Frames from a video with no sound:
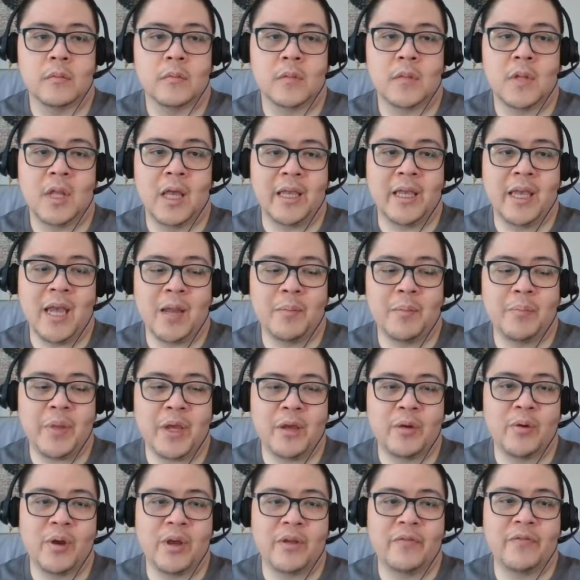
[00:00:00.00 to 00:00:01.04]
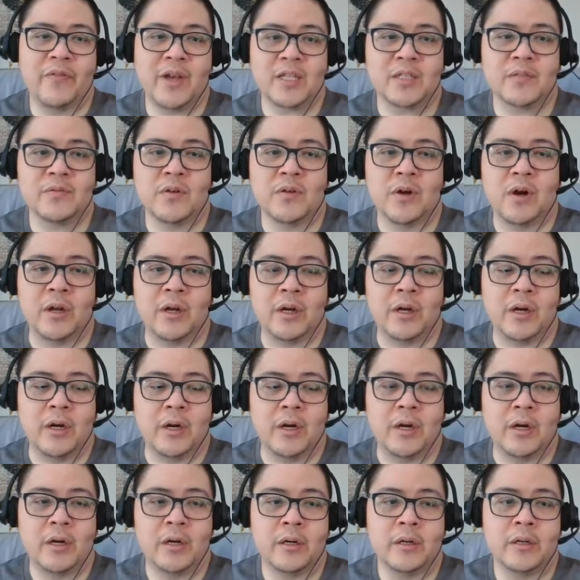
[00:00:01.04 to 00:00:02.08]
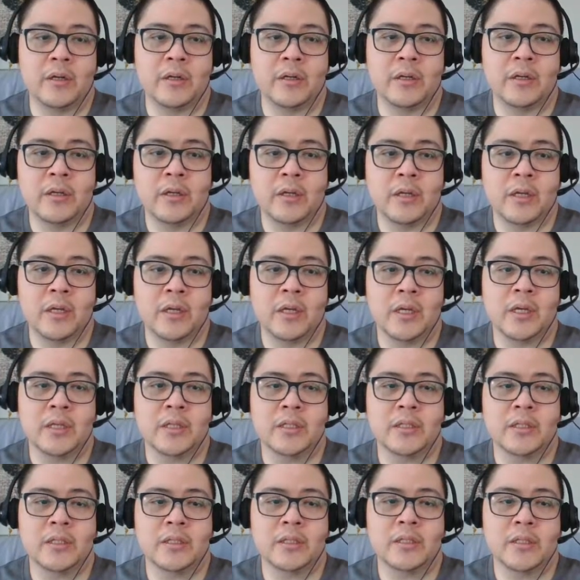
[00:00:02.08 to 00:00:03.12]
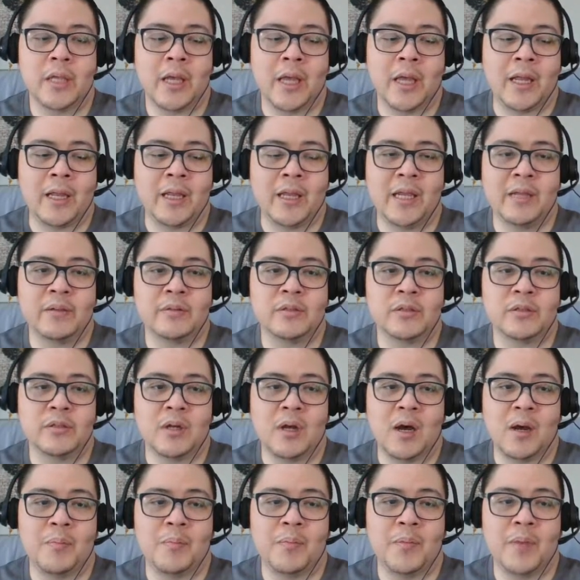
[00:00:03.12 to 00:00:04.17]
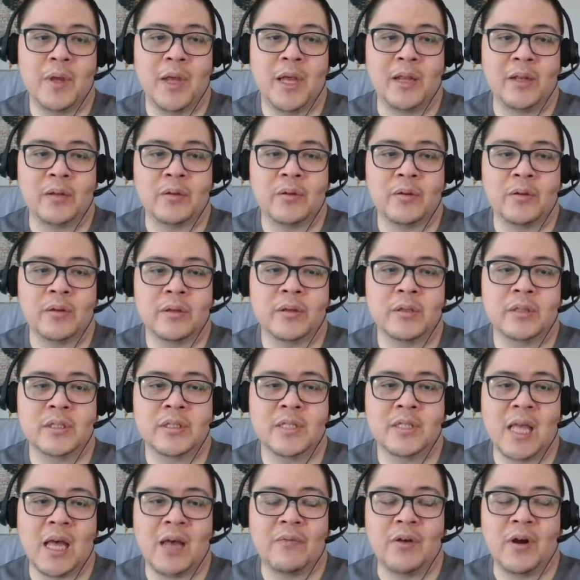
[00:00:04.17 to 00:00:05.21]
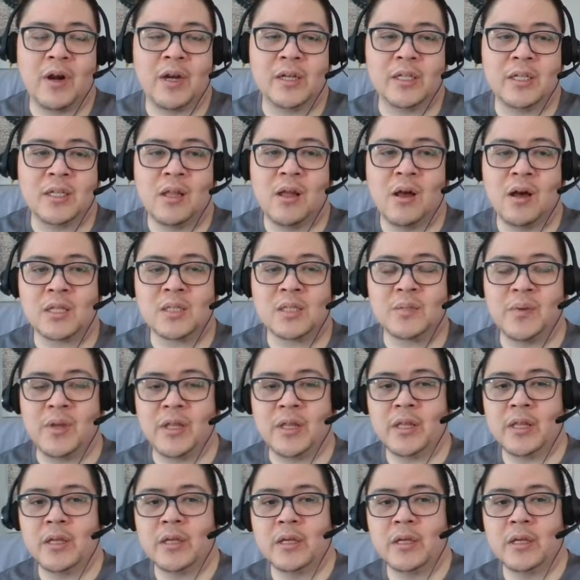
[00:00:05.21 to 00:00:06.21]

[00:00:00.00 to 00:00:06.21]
I can't pick quick fix on her and eavesdrop and staff arts and locksmith.